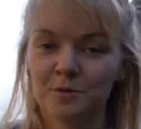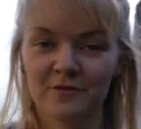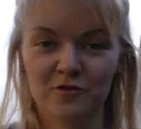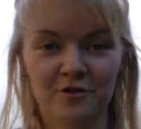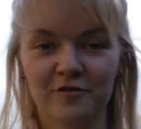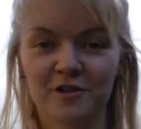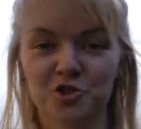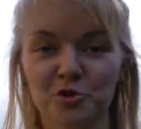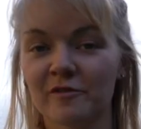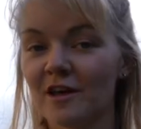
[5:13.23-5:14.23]
have got the fun
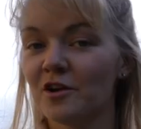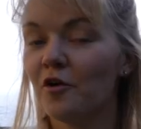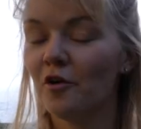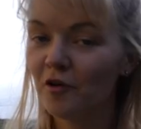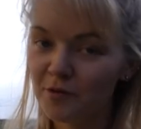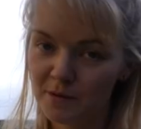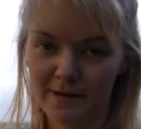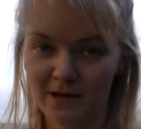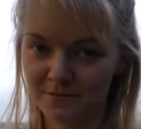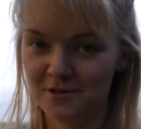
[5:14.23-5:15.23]
job of getting all the way
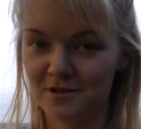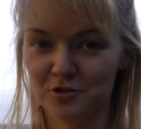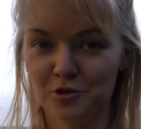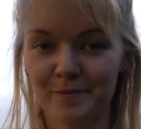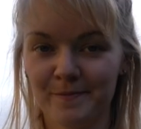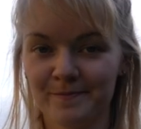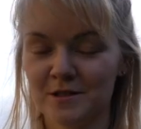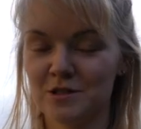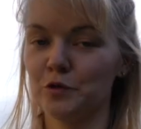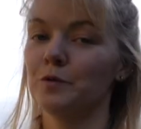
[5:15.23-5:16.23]
back up to the top.
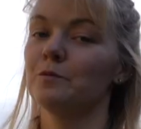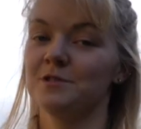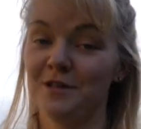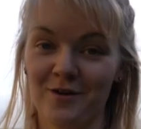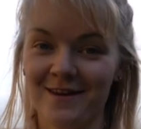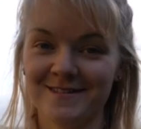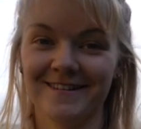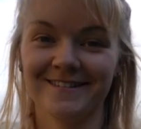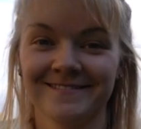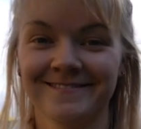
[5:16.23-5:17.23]
So we'll see you guys there.